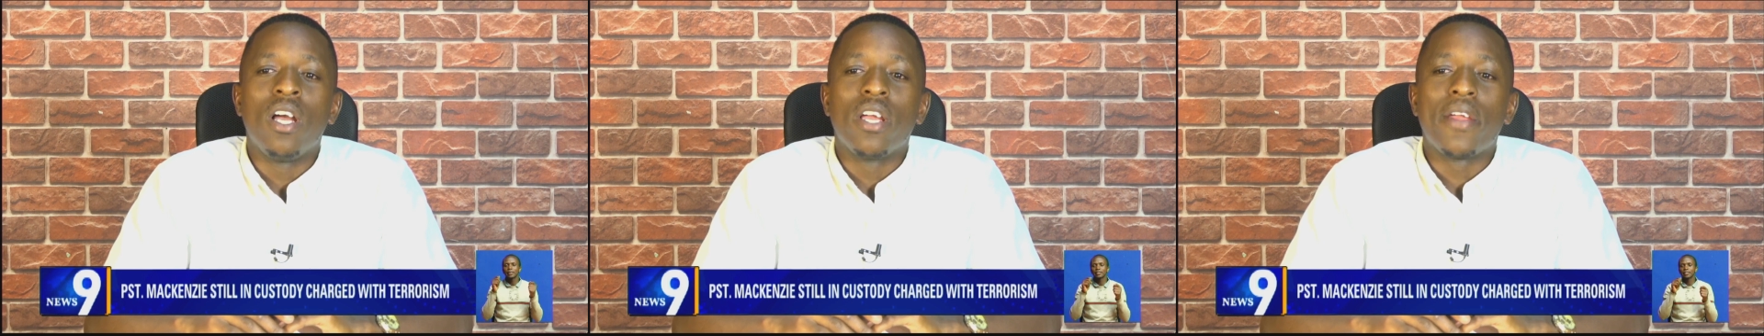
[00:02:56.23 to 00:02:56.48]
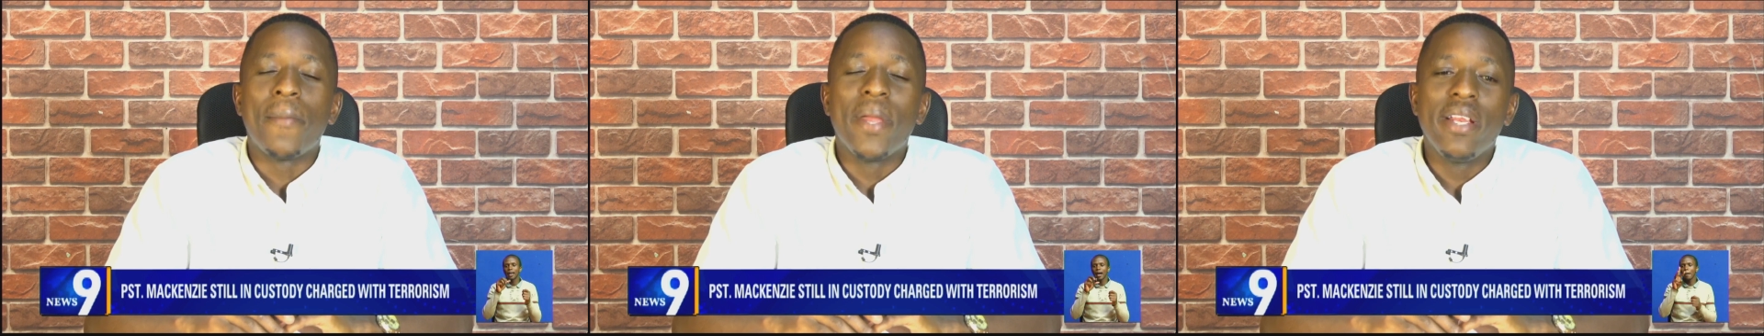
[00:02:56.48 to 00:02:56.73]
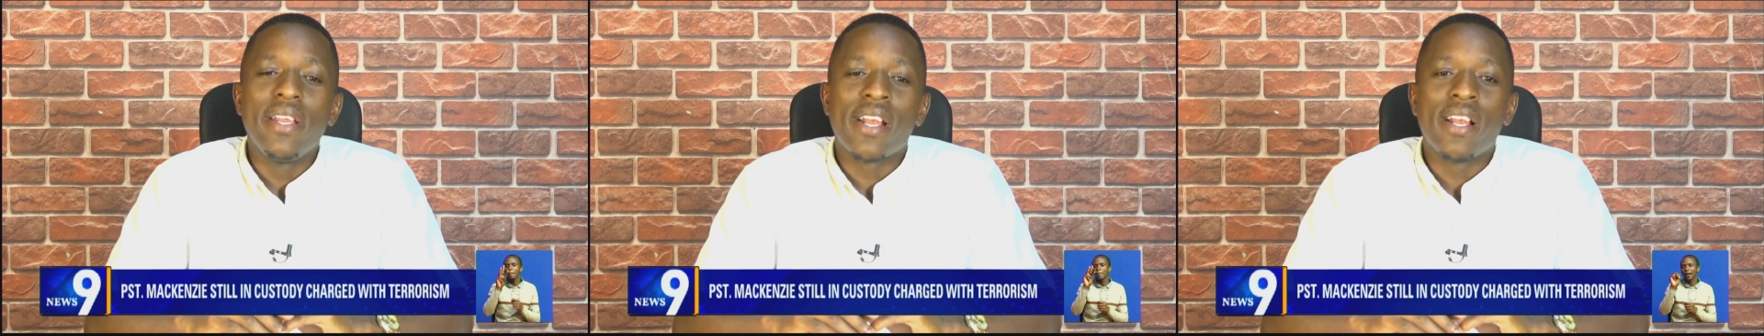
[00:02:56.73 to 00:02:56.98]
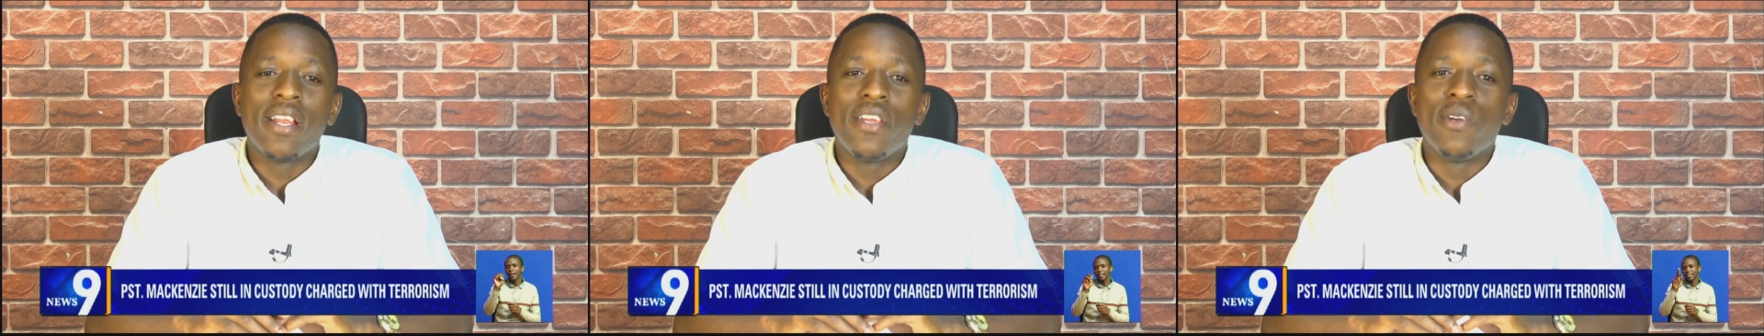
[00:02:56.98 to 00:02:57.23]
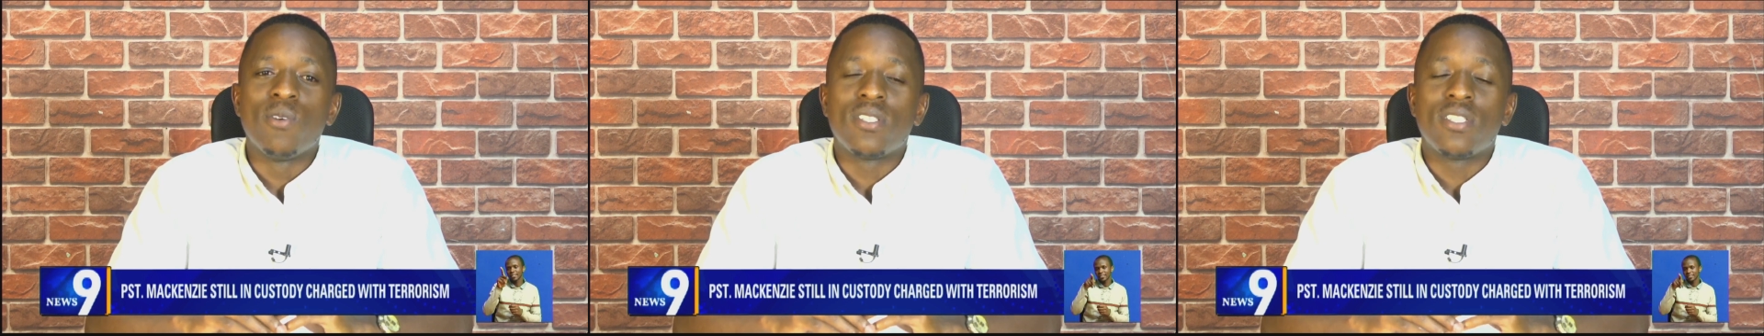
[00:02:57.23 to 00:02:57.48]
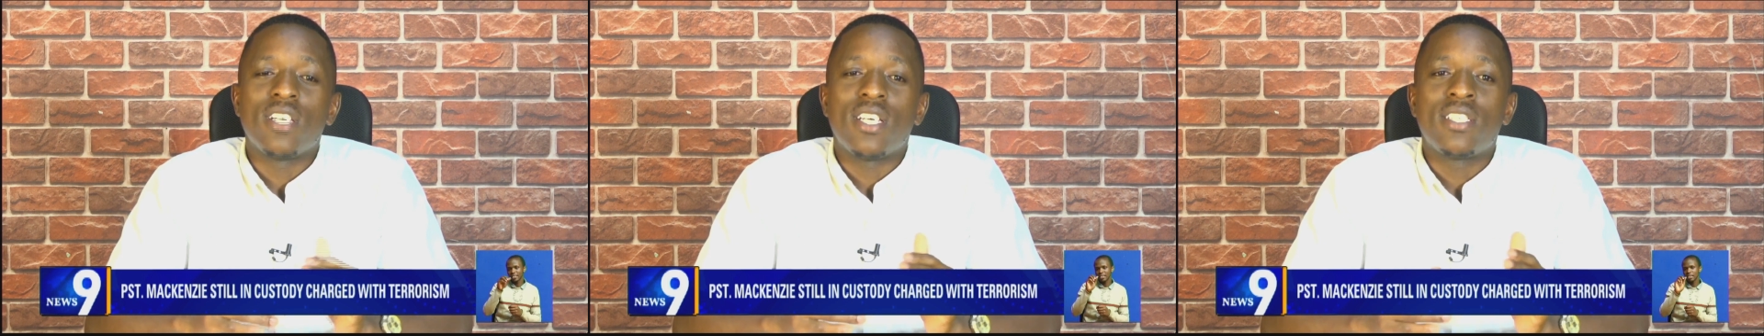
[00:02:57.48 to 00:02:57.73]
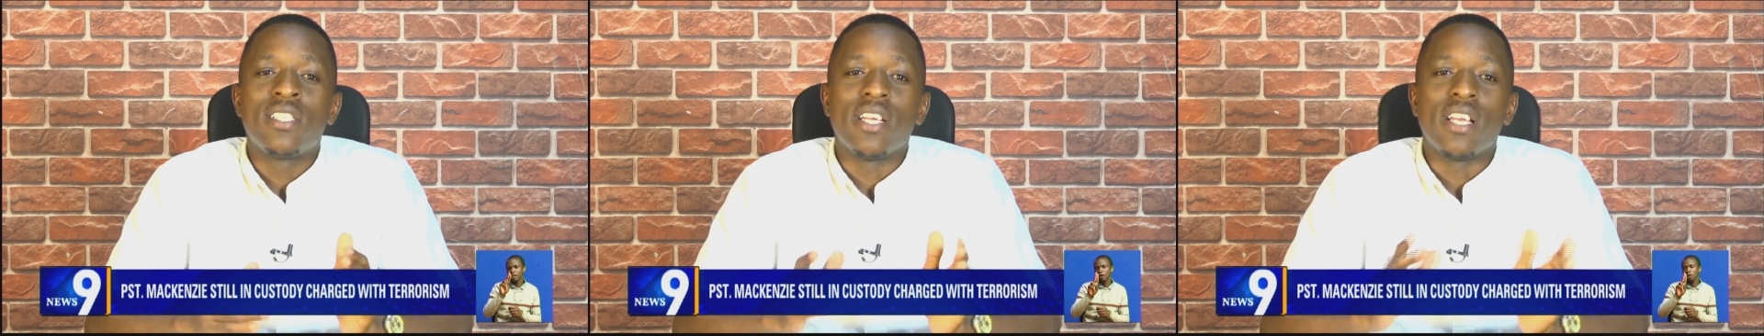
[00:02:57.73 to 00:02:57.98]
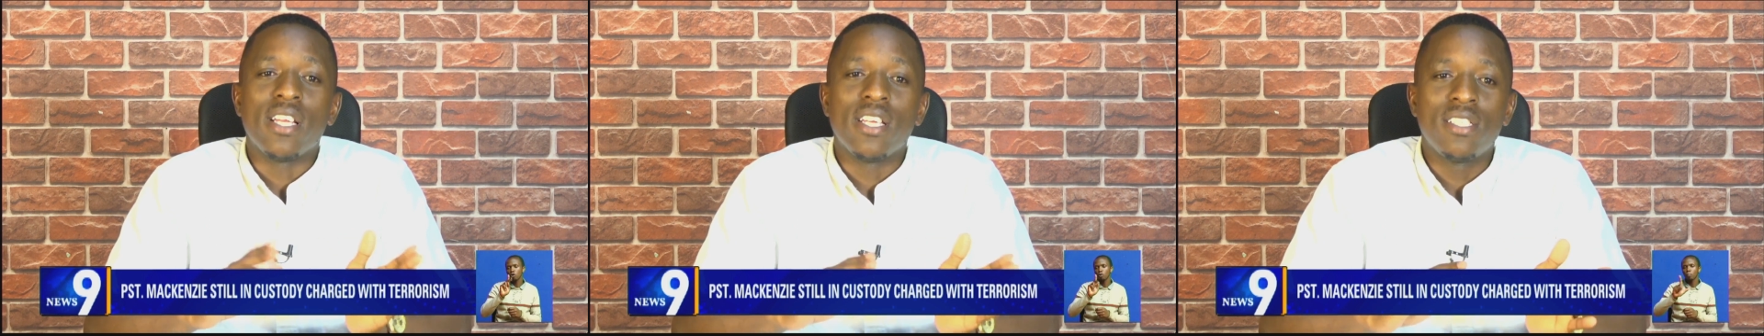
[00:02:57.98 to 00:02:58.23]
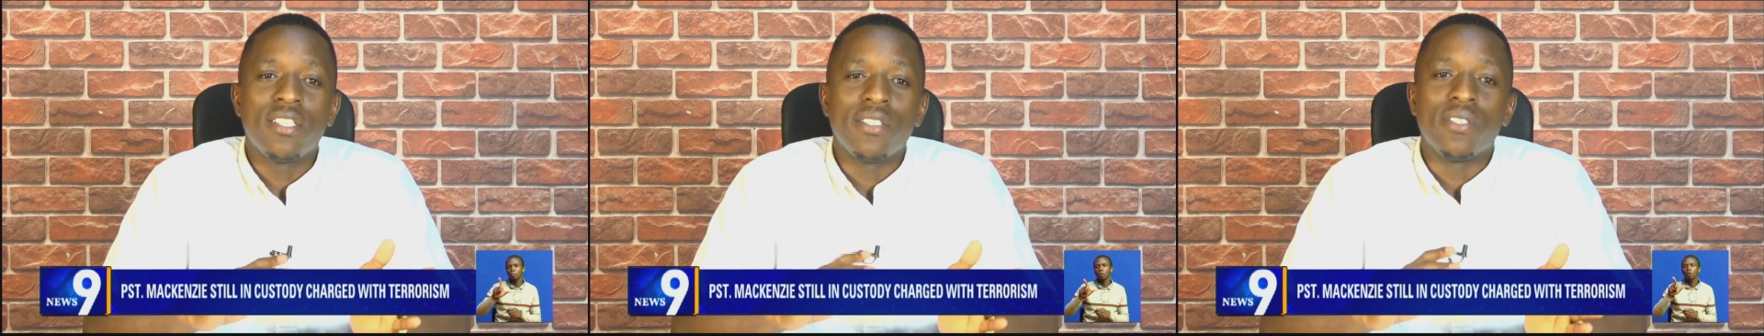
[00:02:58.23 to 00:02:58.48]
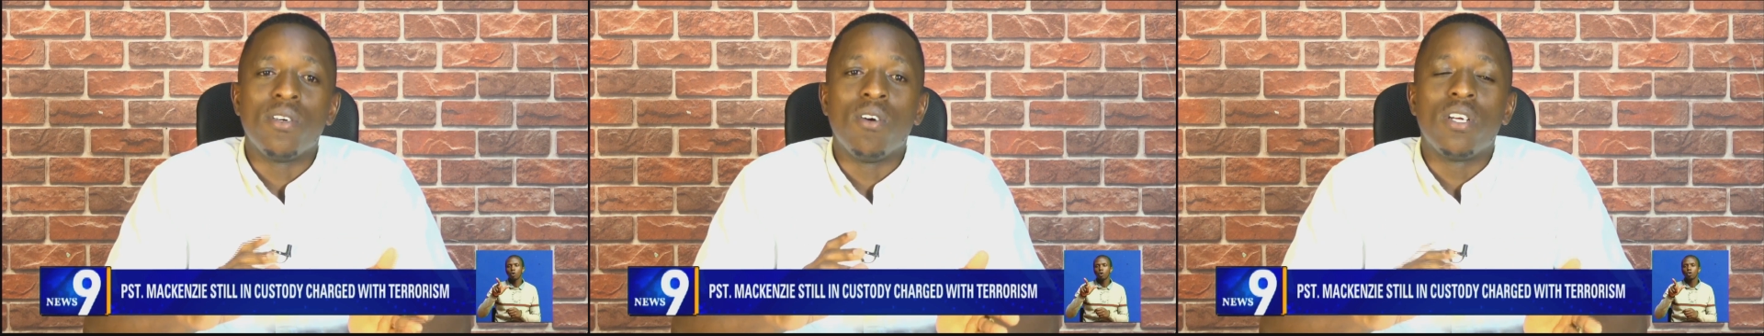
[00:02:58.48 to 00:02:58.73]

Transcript: immediately he was just released, he, go,